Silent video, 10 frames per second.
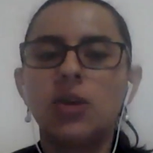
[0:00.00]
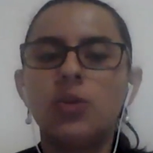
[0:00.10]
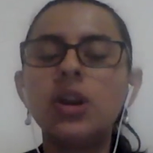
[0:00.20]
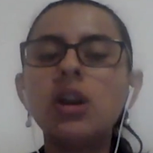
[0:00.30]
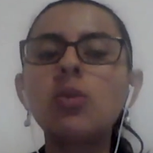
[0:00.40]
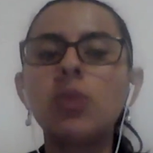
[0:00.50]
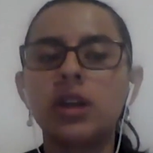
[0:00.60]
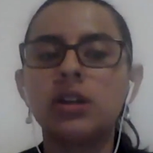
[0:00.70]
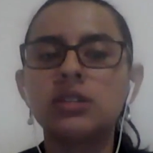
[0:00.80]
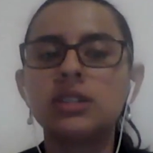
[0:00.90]
We are
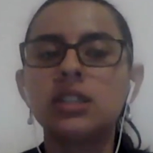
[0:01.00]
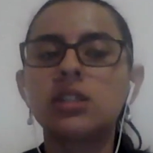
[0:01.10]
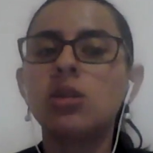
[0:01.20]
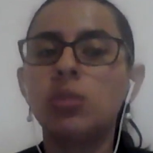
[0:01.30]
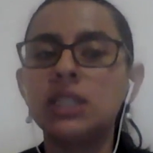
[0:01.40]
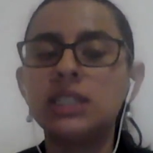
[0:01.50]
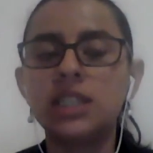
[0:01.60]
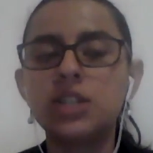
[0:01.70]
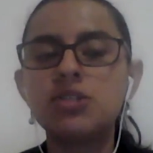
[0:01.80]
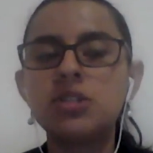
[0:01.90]
aware that
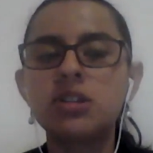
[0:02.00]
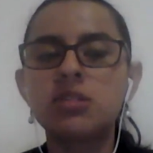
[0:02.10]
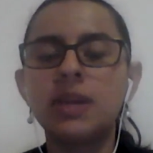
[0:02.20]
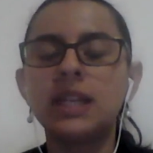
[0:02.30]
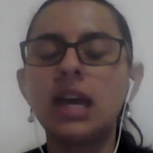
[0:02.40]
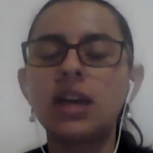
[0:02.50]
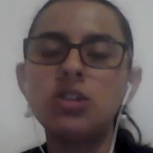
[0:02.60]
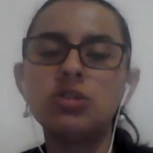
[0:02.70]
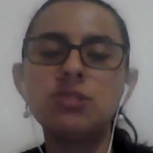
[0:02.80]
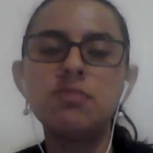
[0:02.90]
globalization has made a
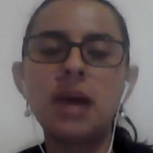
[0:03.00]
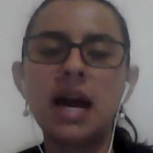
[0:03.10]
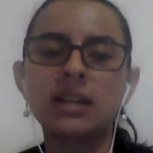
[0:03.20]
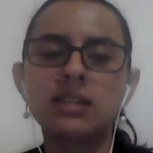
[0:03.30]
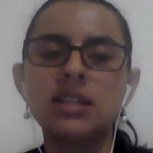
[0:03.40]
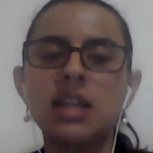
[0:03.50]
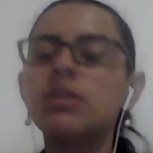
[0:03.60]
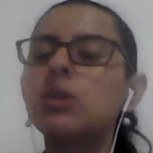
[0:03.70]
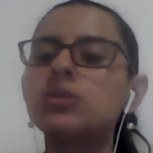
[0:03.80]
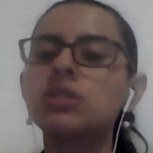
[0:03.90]
huge impact in
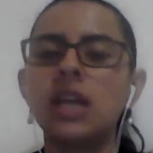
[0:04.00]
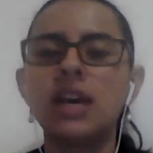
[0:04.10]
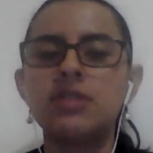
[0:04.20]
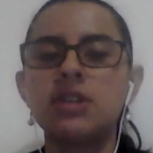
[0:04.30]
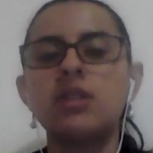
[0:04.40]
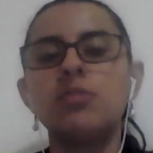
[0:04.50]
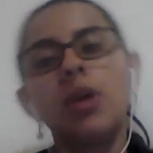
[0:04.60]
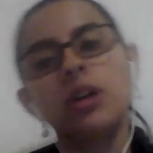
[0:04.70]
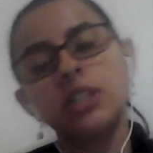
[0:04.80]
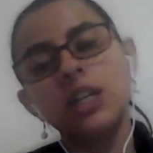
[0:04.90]
everyone's lives, either
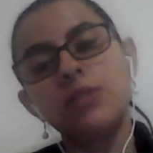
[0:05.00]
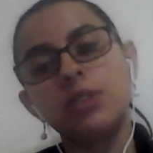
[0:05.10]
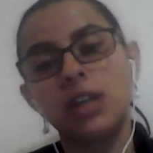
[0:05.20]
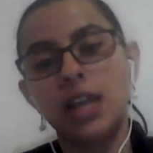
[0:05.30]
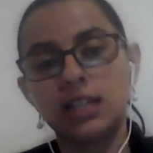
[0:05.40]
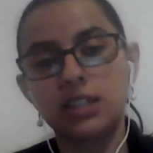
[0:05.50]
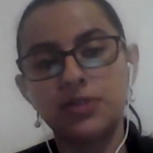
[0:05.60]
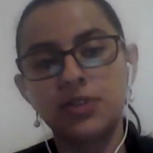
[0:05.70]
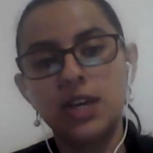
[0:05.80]
positive or negative.